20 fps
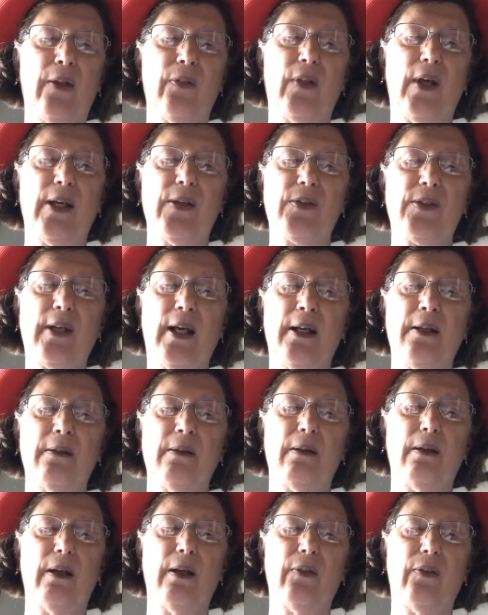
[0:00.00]
They
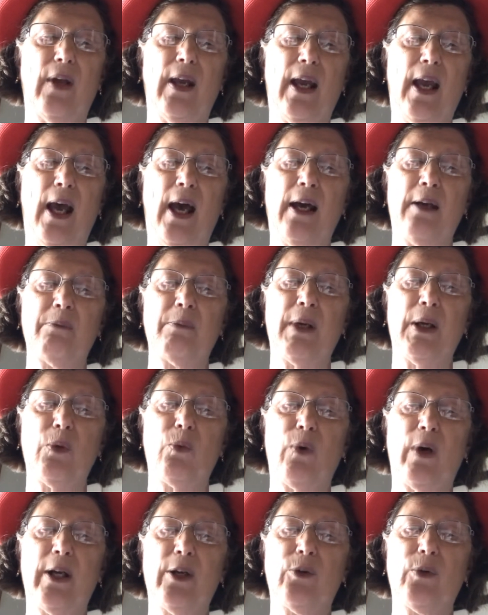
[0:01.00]
said they had me
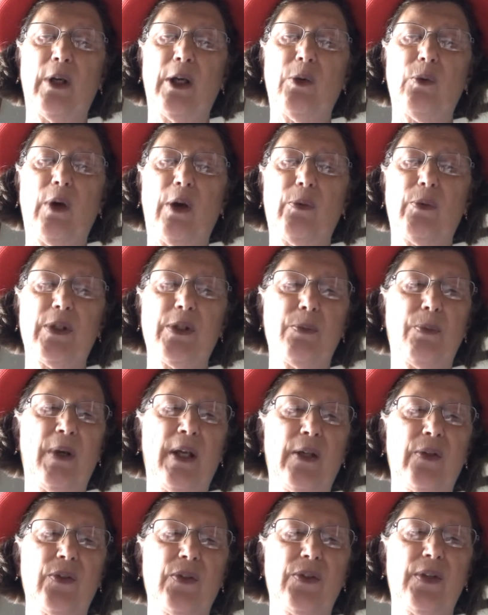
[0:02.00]
wondering what was
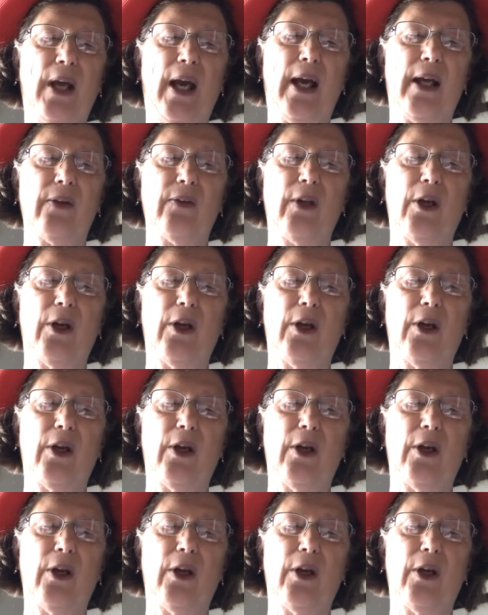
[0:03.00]
being said.